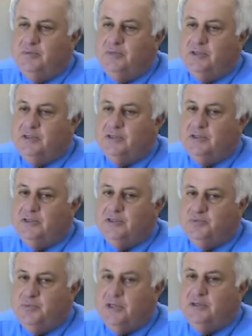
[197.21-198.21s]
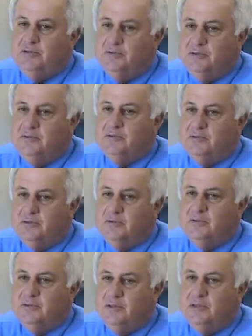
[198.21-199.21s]
But it's been,
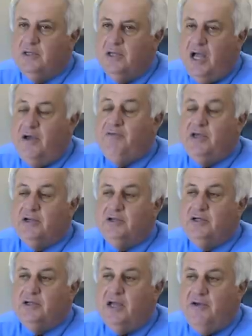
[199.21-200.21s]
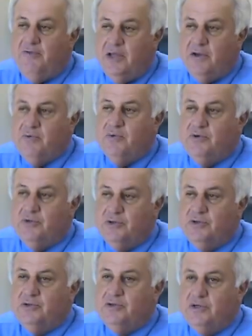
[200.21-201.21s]
I've had a real good